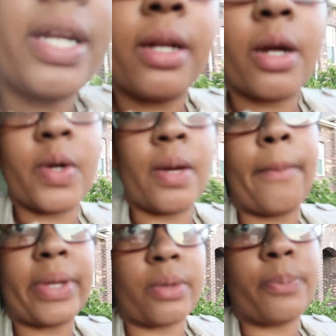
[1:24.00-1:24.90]
I need to hurry up.
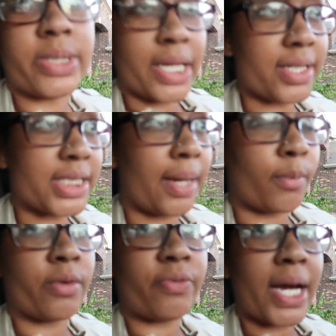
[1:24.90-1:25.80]
I'm about to set this
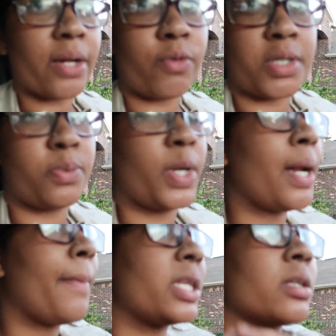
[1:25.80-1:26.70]
camera up, find a far spray, and
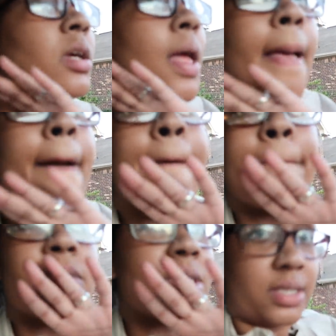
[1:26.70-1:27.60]
I'm about to
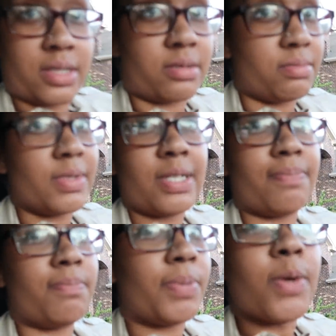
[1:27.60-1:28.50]
just
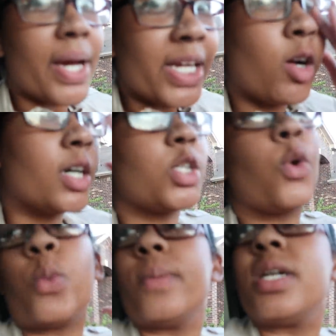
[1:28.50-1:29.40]
be ready, y'all. So
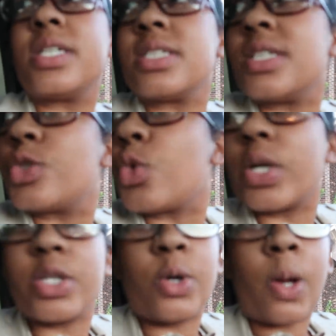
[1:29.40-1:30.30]
when we get to the
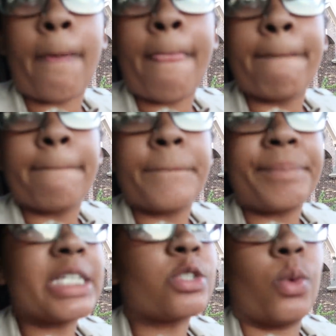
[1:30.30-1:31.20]
store, y'all,
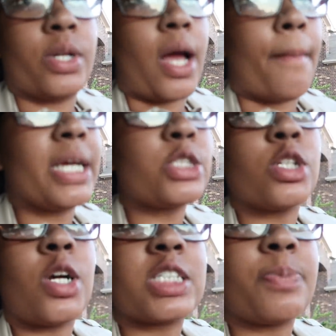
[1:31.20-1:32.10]
it's going down. Make sure
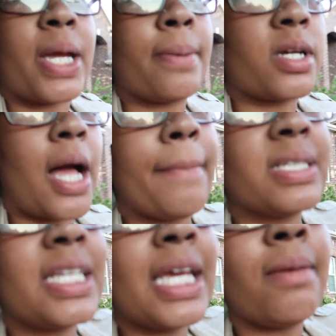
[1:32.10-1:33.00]
y'all spam the
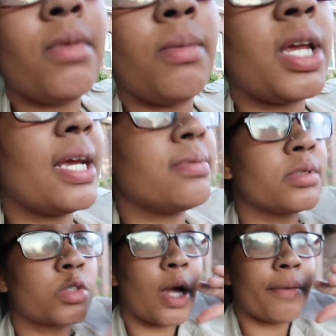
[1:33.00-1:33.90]
comments, Team me Game,
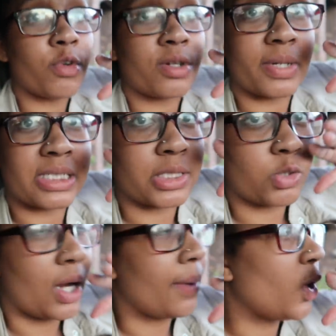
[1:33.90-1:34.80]
subscribe, you
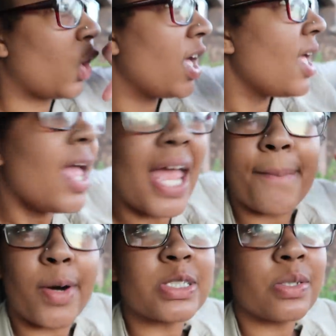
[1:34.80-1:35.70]
subscribe, y'all.
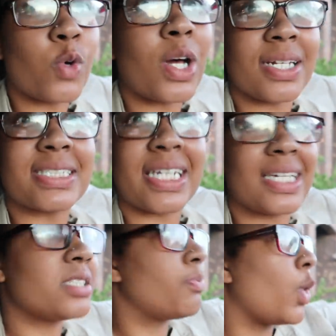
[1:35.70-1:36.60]
And most of all, let's get
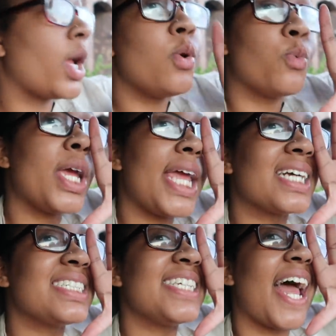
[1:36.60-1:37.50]
this boy
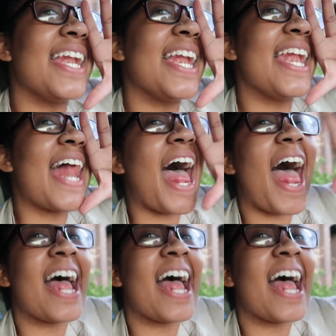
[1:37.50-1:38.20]
reaction.